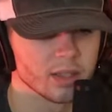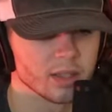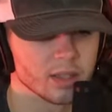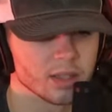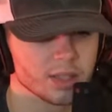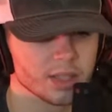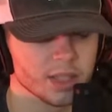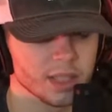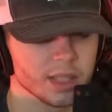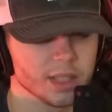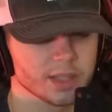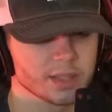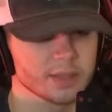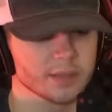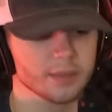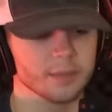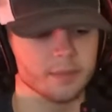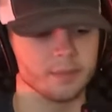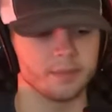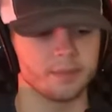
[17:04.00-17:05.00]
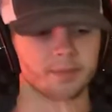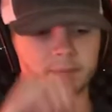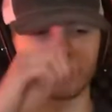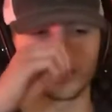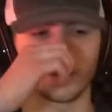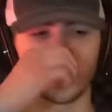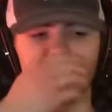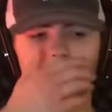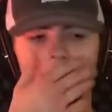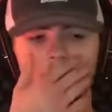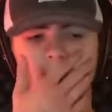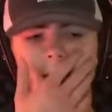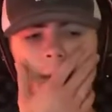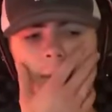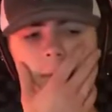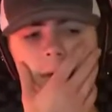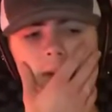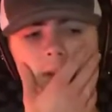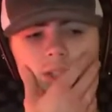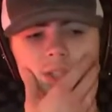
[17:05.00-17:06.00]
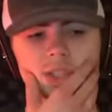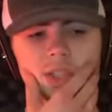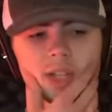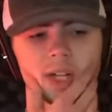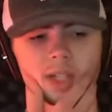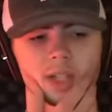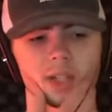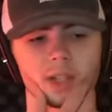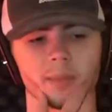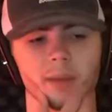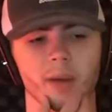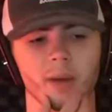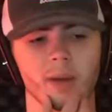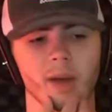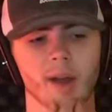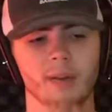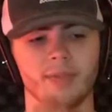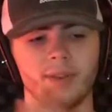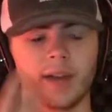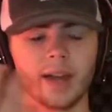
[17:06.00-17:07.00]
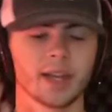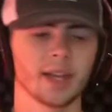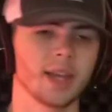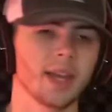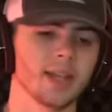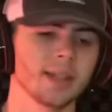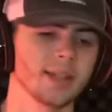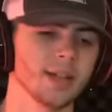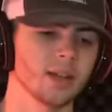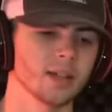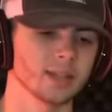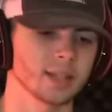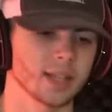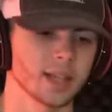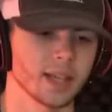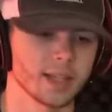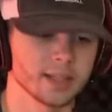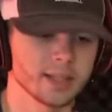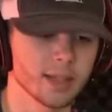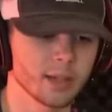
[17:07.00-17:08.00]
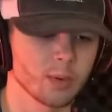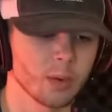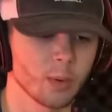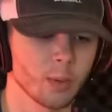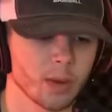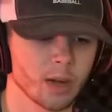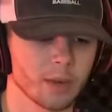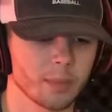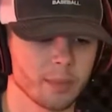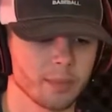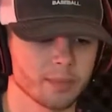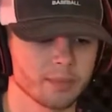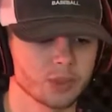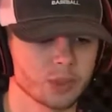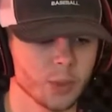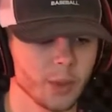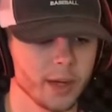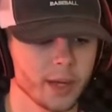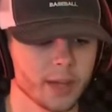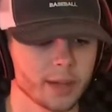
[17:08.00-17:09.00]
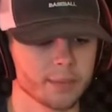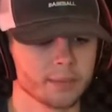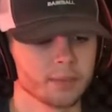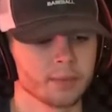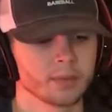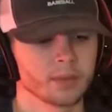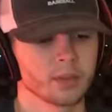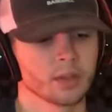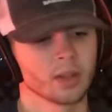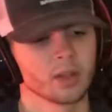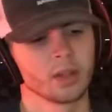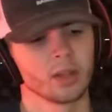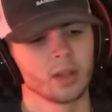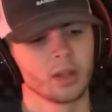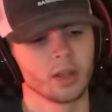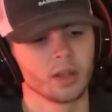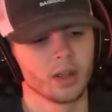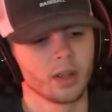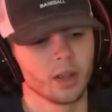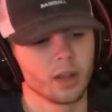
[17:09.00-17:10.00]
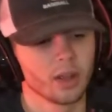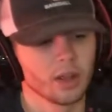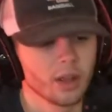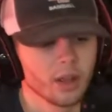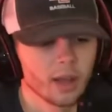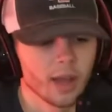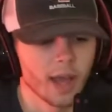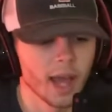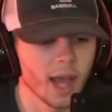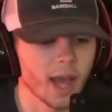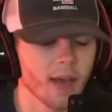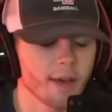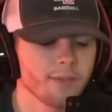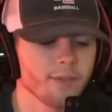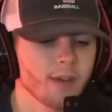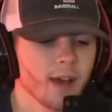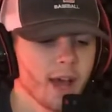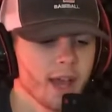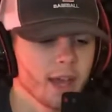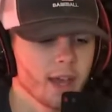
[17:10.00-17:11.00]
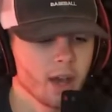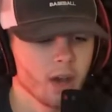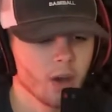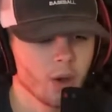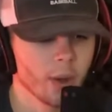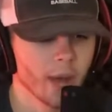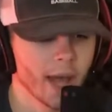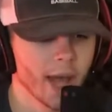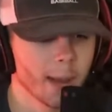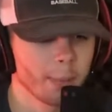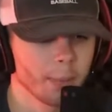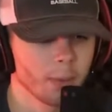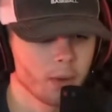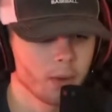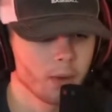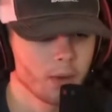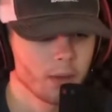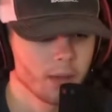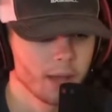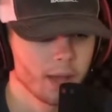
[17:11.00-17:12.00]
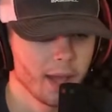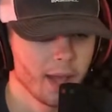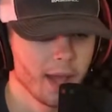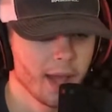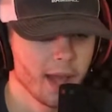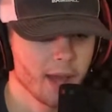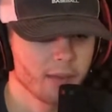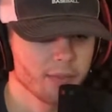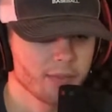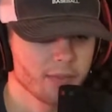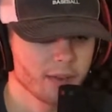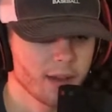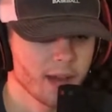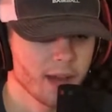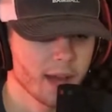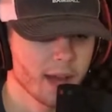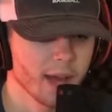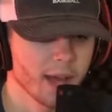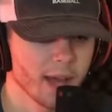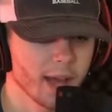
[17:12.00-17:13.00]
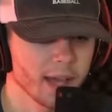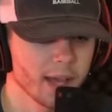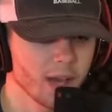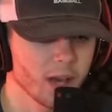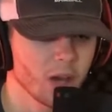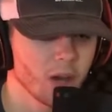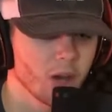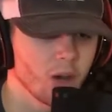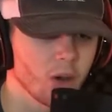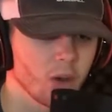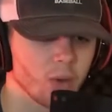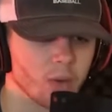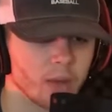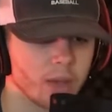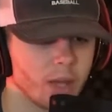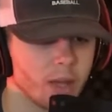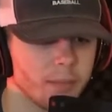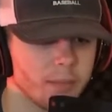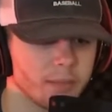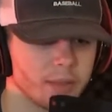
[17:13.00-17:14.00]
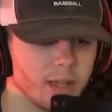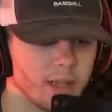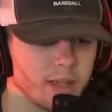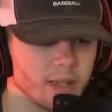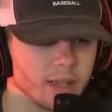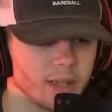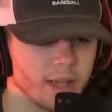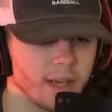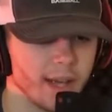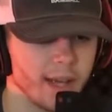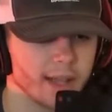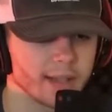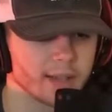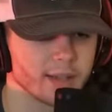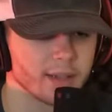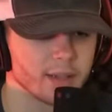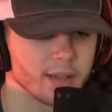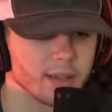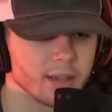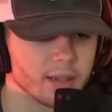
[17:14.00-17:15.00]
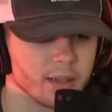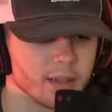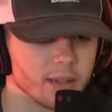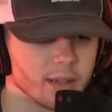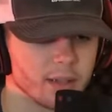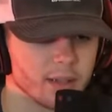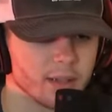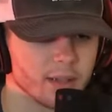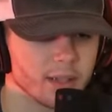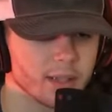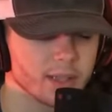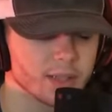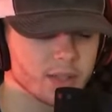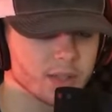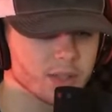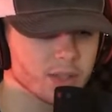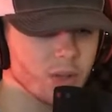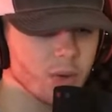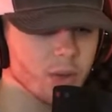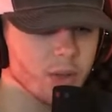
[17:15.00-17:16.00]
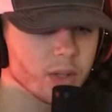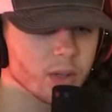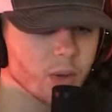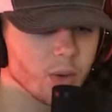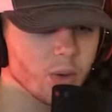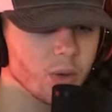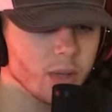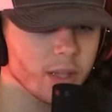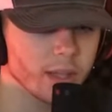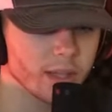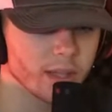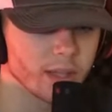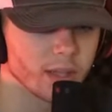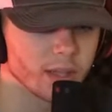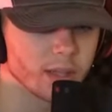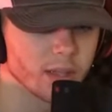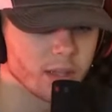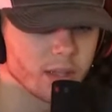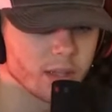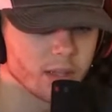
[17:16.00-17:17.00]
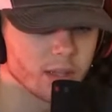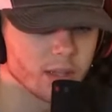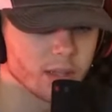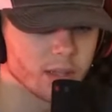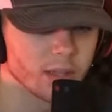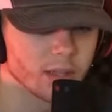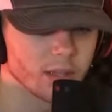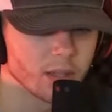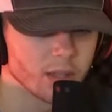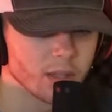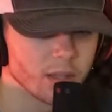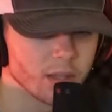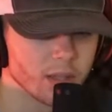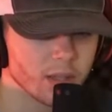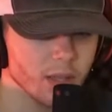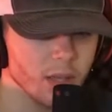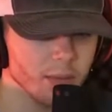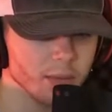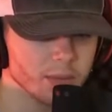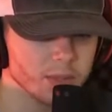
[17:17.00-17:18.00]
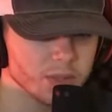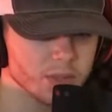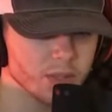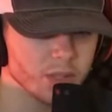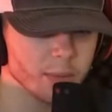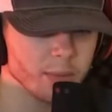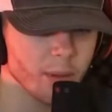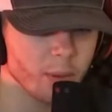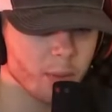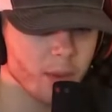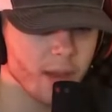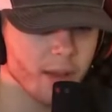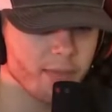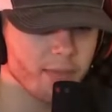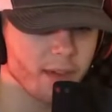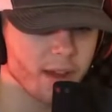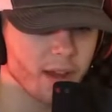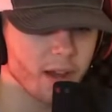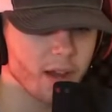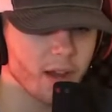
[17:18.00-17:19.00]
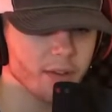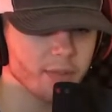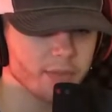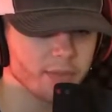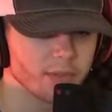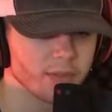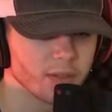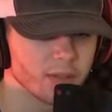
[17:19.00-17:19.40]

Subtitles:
Jeez. I might have just connected to my Wi-Fi. I can't tell because I can't tell what one I'm joining. FIO, Apple. FIO. Yep, didn't connect. Like, it's so annoying. Yep, just turn my Wi-Fi off.